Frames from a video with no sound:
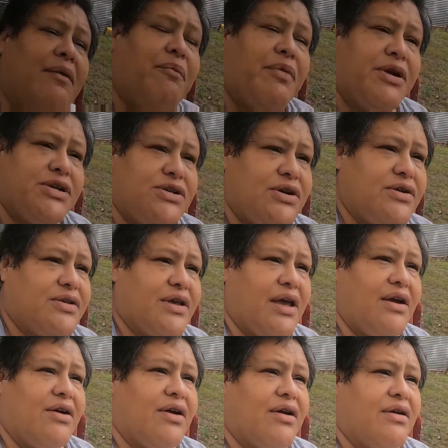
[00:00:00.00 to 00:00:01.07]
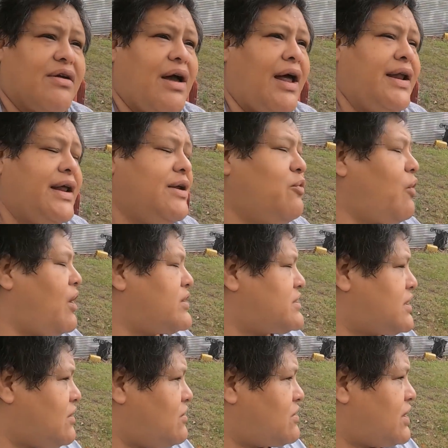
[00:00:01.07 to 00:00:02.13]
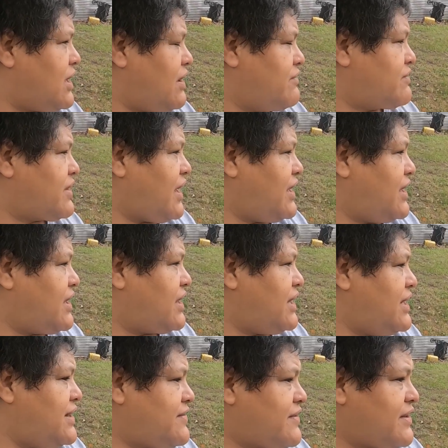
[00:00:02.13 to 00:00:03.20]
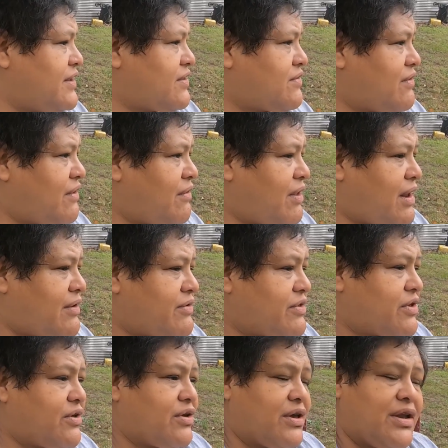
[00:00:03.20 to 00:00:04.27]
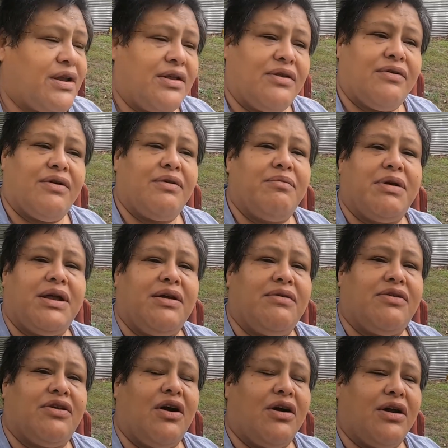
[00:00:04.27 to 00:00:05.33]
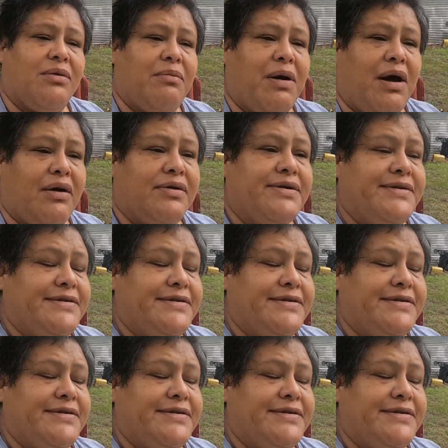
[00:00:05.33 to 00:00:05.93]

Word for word: I'm pretty sure it's I didn't watch the whole thing. I was kind of listening to it while I was cooking and doing. But he was talking about,